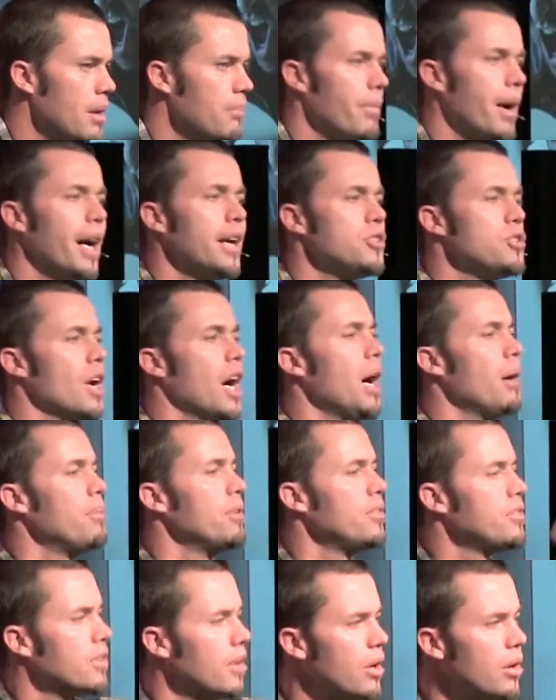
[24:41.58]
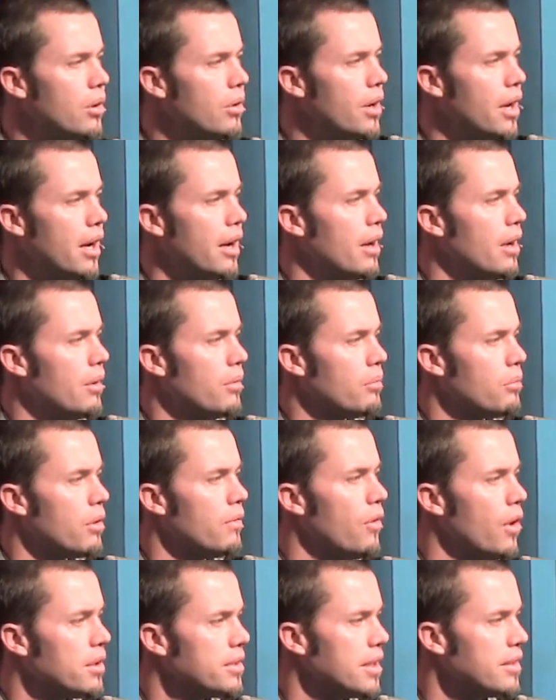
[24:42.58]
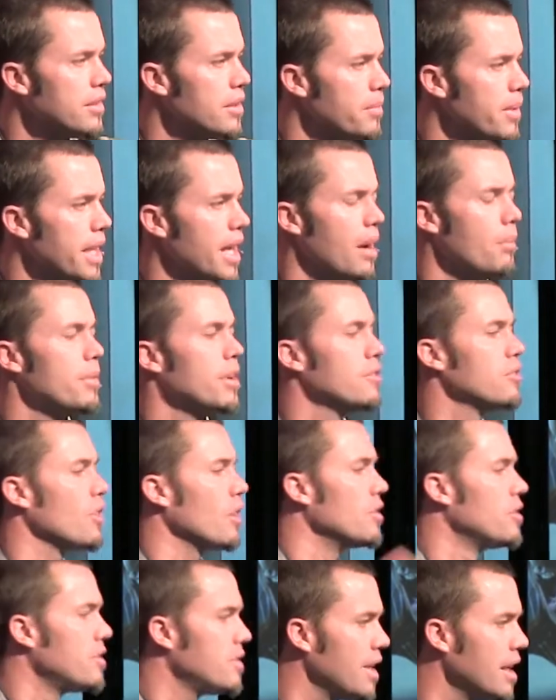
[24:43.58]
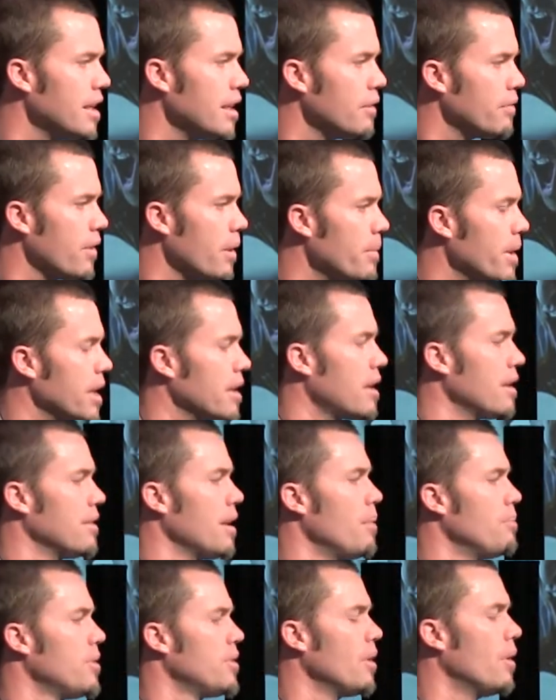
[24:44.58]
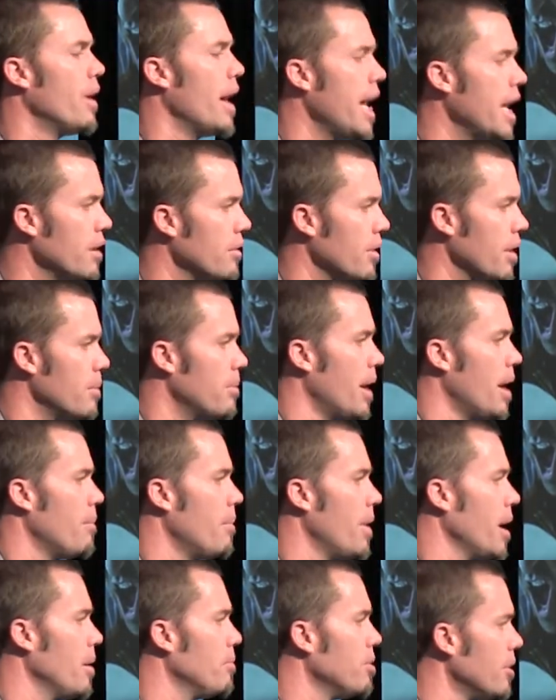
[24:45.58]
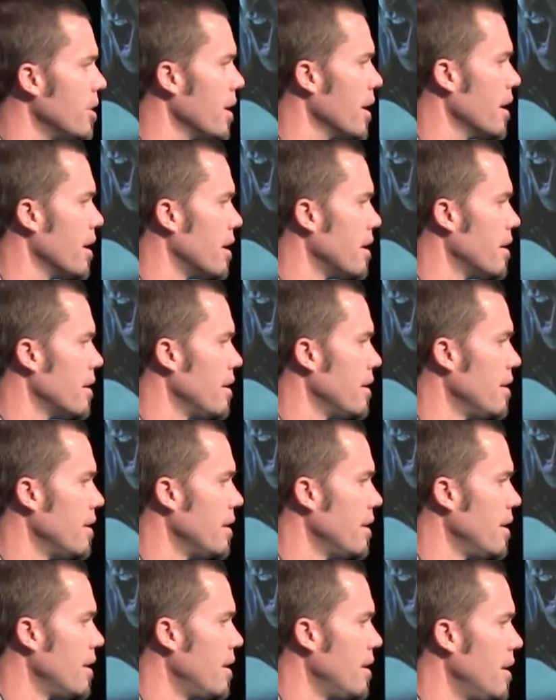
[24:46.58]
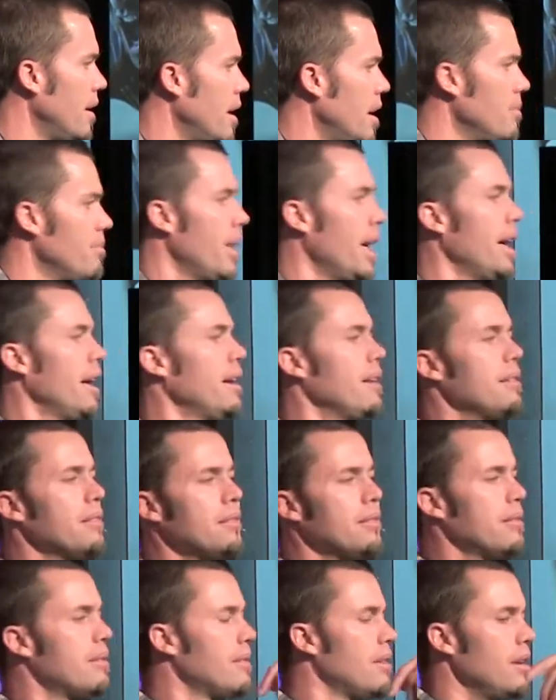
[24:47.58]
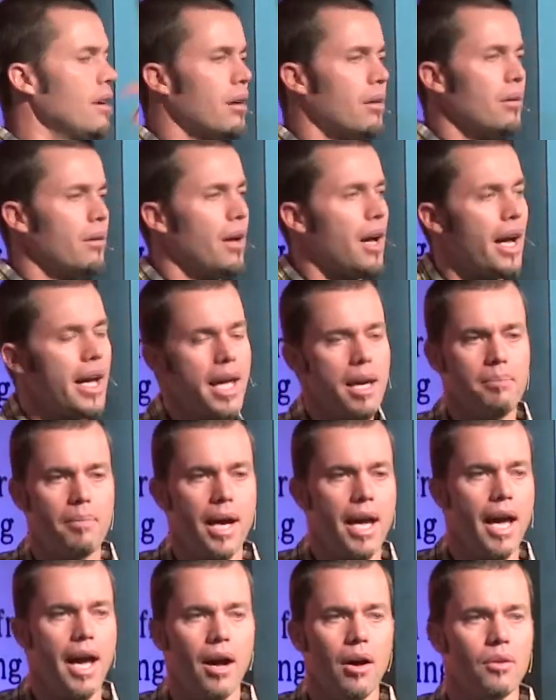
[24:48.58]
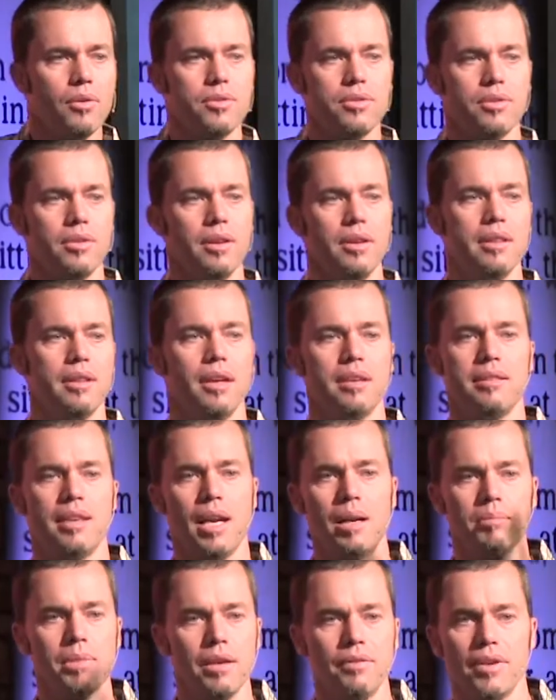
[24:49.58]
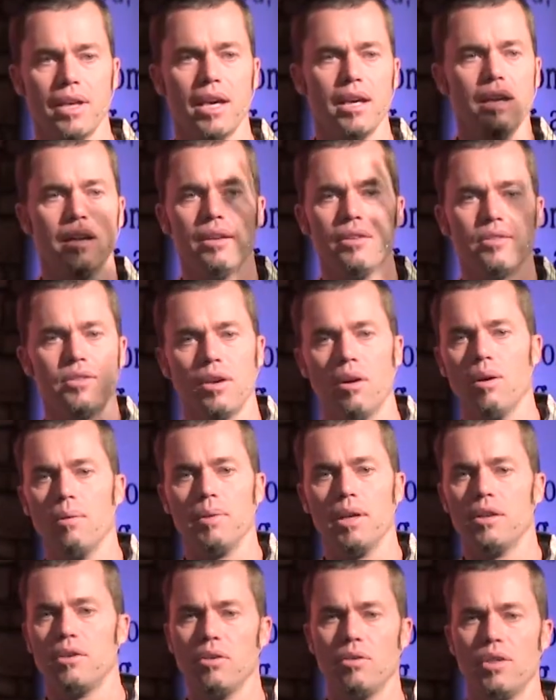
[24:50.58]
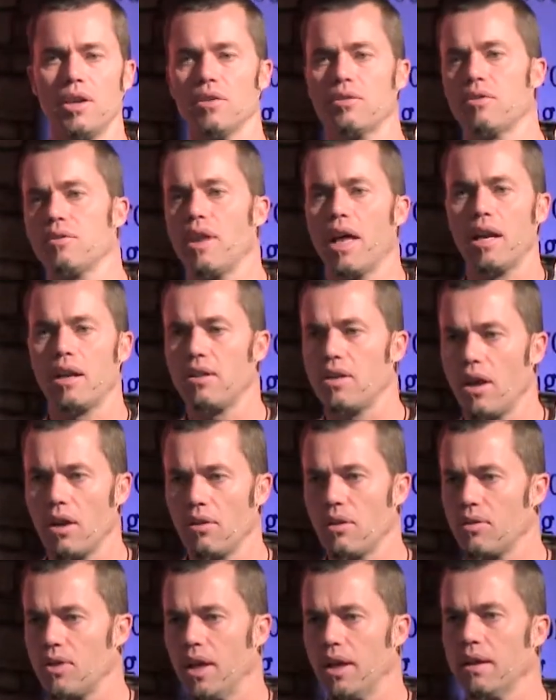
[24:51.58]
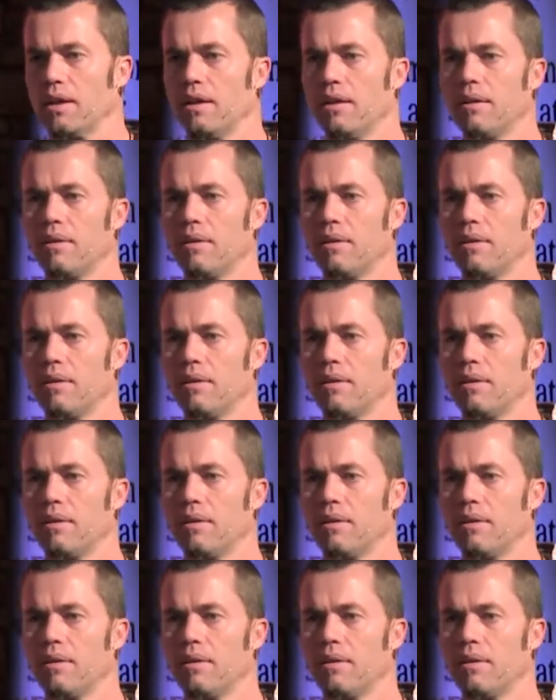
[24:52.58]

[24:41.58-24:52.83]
My job is so uh, revolting to me, I'm going to start stealing from it because I'm so angry about my employer. My, you know, I hate my house that, that I'm living in, and so I'm going to do this or that or the other thing.